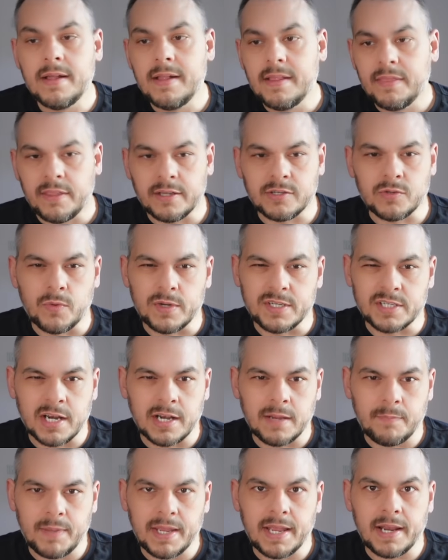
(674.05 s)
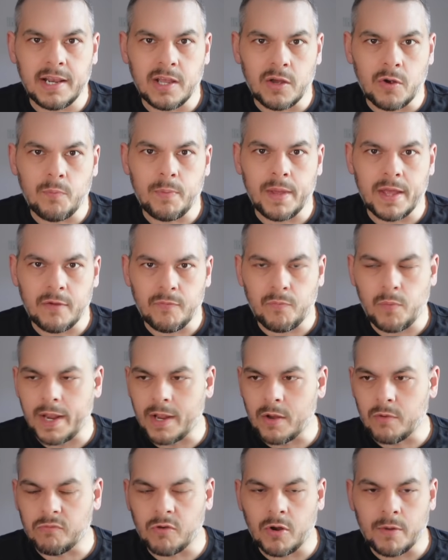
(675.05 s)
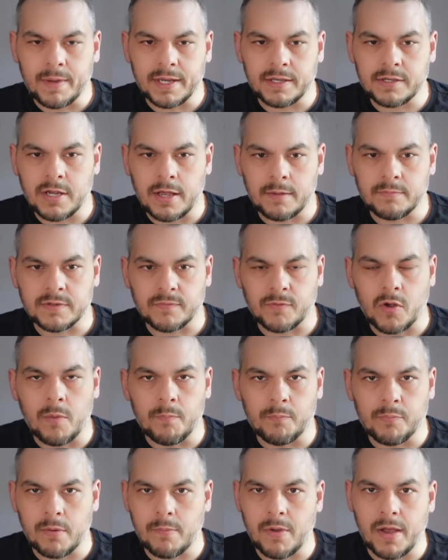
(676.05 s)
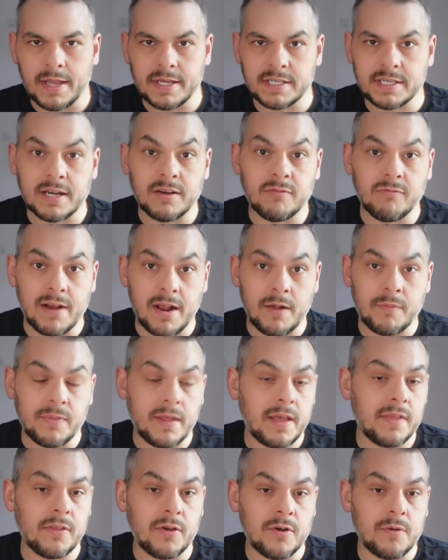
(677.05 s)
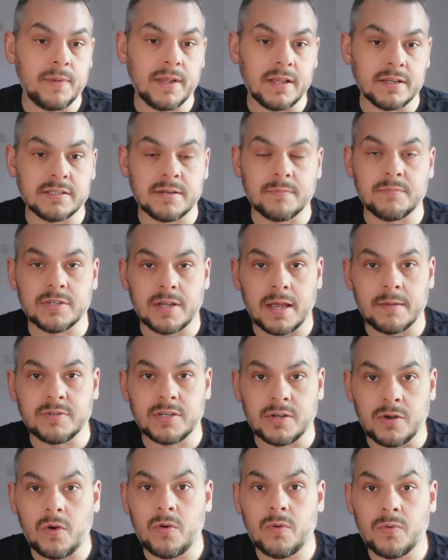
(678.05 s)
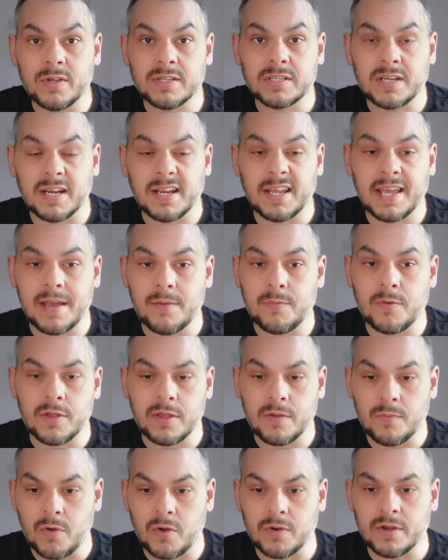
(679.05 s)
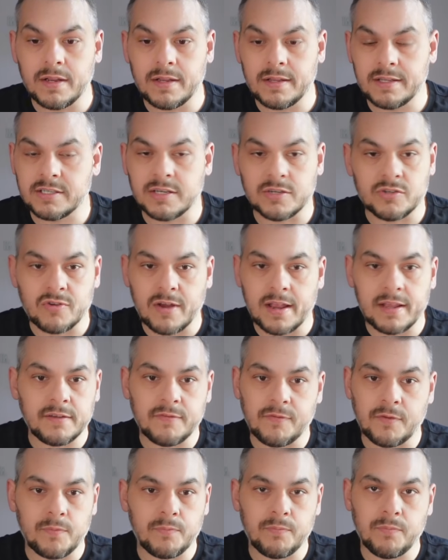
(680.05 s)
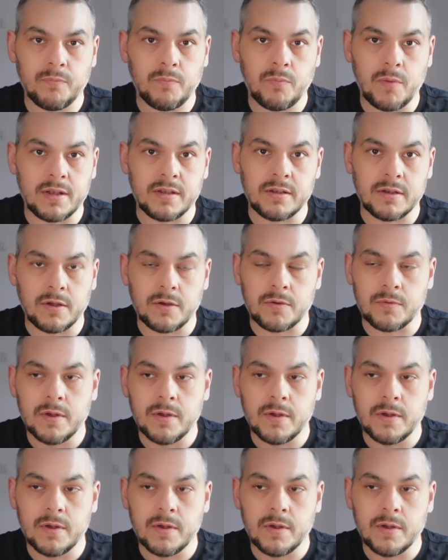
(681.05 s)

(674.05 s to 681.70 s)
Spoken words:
There's always going to be a little bit of wiggle room in terms of compromising around that, though, because sometimes you're not always going to get what you want. It's a transfer window.